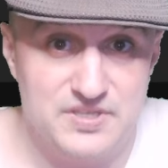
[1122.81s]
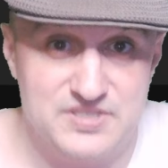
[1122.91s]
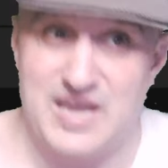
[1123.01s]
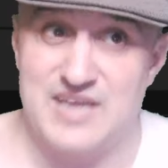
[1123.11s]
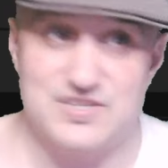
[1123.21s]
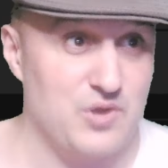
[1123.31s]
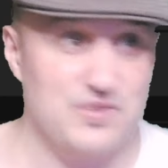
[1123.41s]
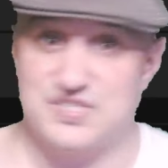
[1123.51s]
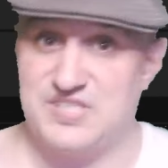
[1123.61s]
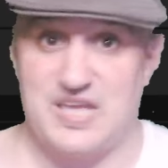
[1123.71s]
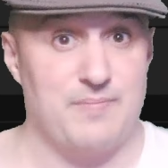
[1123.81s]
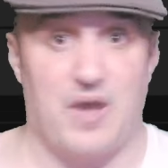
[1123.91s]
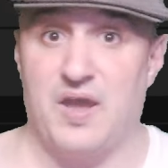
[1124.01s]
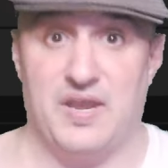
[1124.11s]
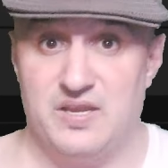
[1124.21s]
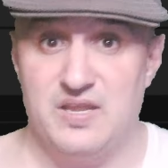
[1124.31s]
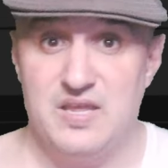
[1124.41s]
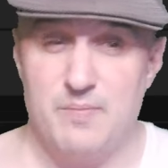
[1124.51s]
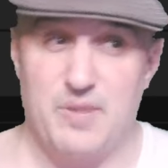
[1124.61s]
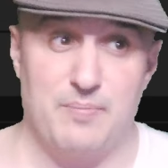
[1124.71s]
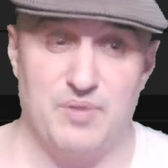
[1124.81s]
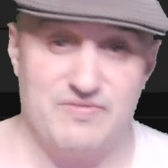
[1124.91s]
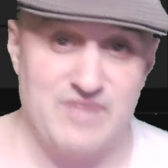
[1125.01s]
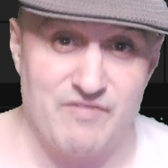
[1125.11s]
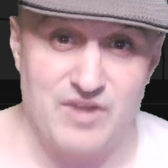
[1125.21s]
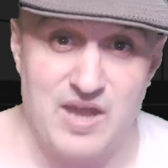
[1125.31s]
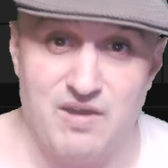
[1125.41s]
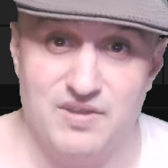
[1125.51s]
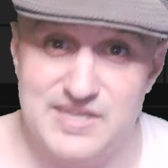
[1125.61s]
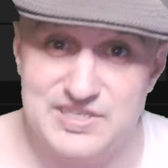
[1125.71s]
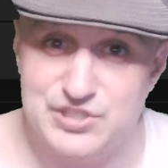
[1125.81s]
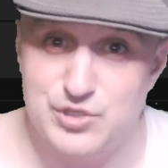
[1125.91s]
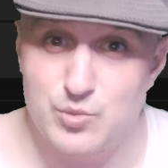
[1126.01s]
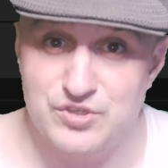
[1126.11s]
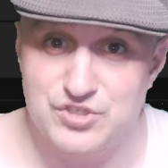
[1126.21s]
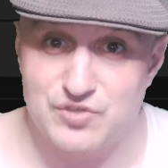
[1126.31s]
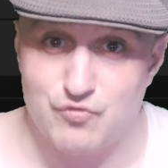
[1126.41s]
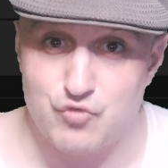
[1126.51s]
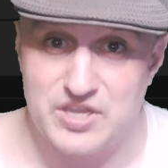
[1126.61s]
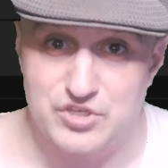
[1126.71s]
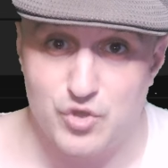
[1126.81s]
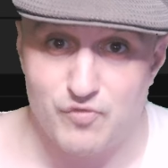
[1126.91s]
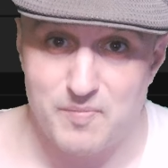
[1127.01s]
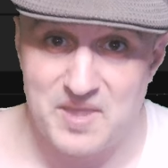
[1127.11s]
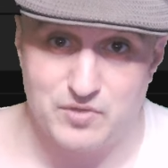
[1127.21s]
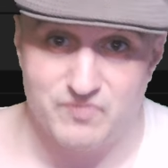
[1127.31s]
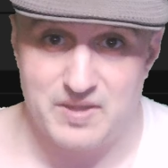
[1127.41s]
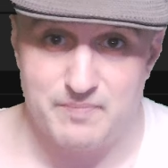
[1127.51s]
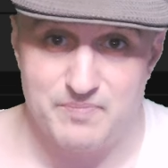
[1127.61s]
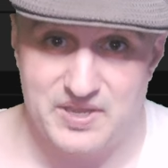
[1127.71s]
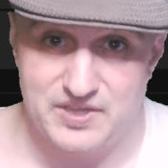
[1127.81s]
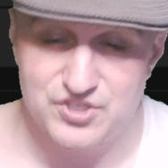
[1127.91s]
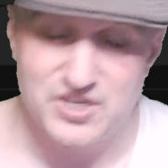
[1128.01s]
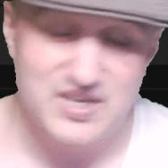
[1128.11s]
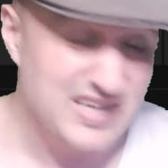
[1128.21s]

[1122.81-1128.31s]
These guys are the same height, but I believe Kevin Holland has two inches of reach over Michael Venom Page.